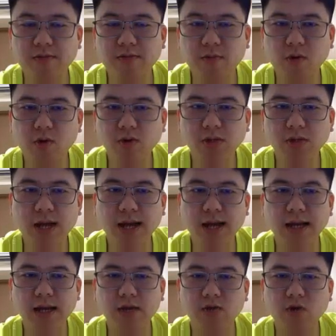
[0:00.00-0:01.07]
most
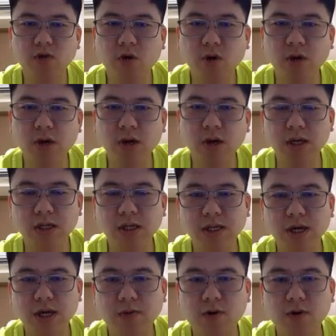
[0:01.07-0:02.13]
likely to occur in
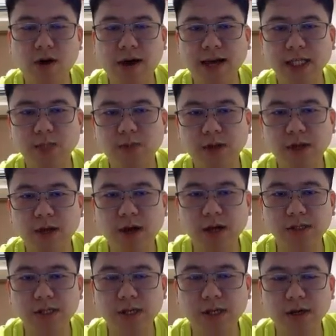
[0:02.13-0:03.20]
Singapore? Explain your
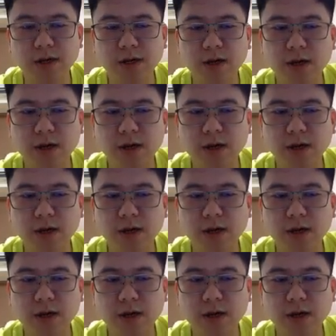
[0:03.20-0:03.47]
answer.